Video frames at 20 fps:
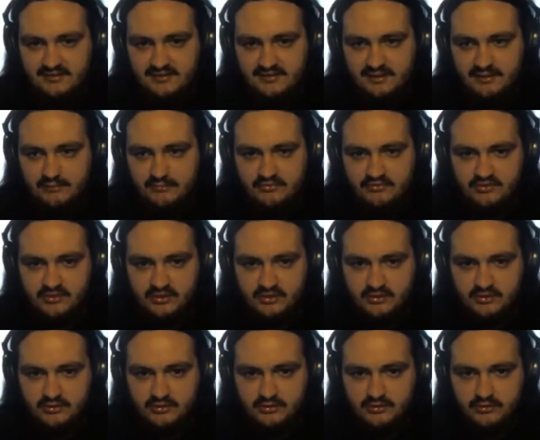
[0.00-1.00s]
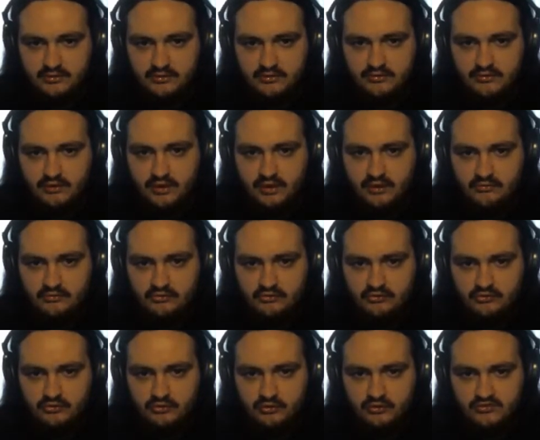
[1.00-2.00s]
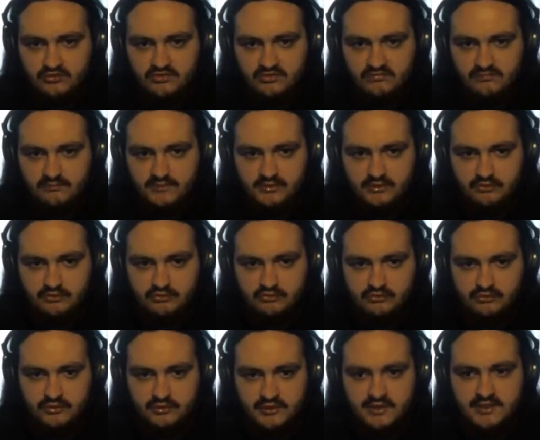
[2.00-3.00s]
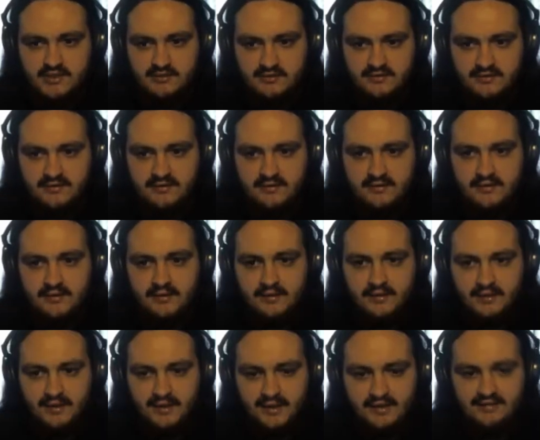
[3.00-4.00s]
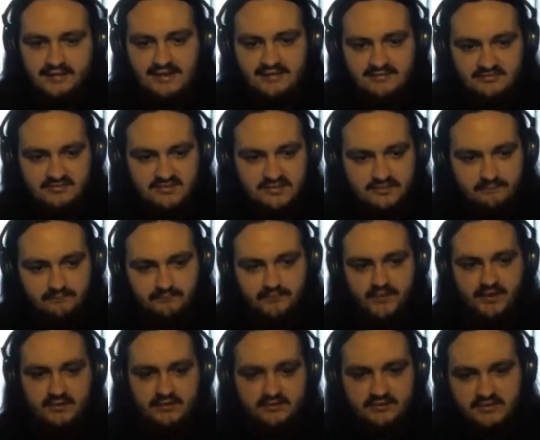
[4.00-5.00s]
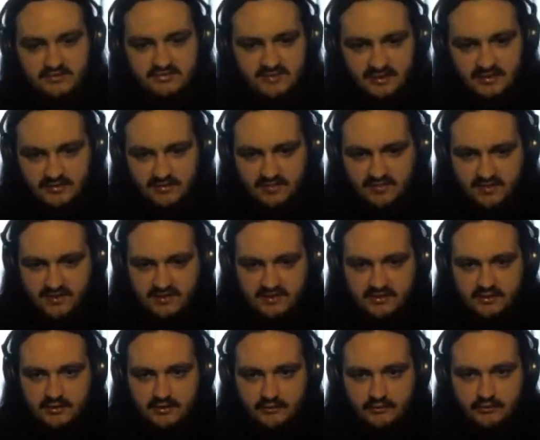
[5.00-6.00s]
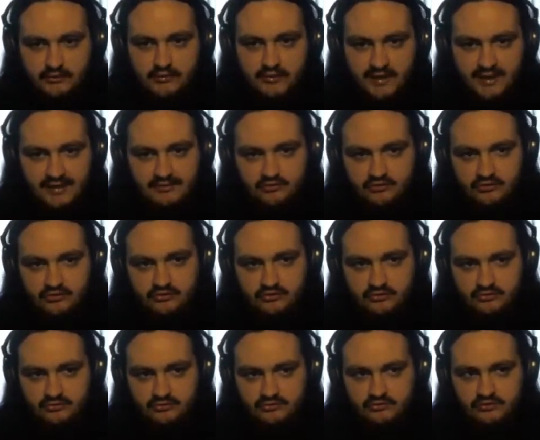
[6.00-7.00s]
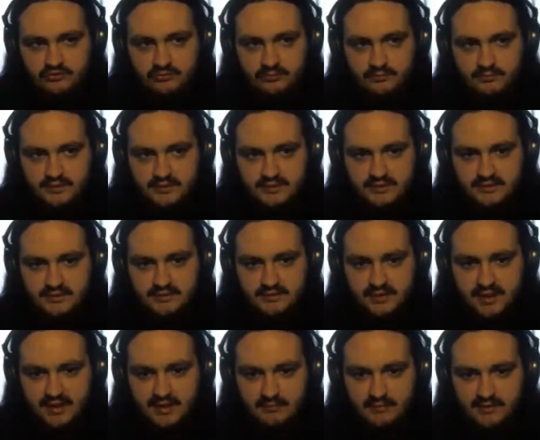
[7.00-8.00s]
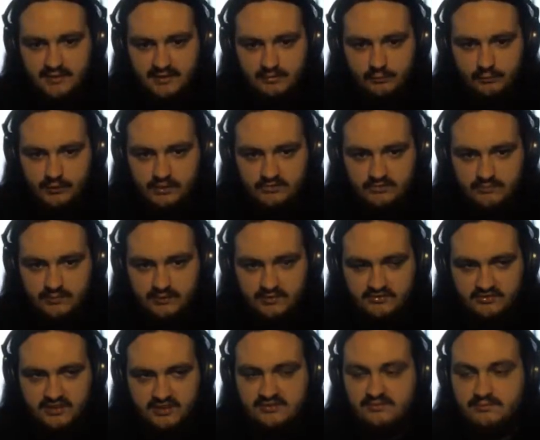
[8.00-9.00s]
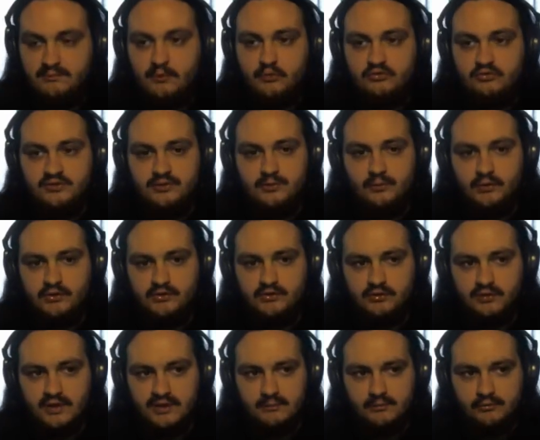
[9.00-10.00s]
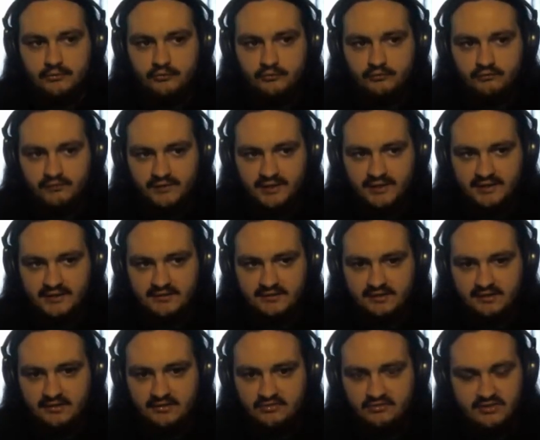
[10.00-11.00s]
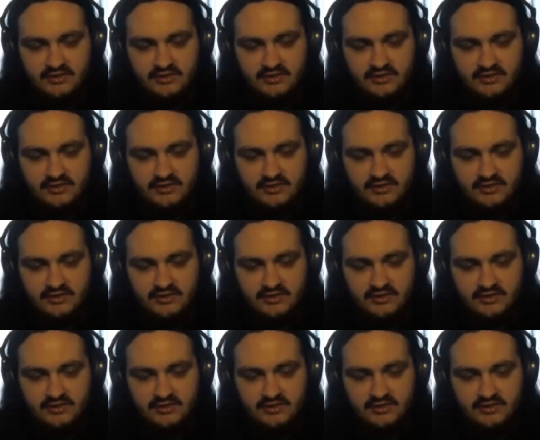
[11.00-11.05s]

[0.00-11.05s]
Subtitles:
That was a good choice of me to shoot heat. And that's the second thing, you know, you can choose to be aiming at weak spots, and that's mostly when you're able to flank tanks.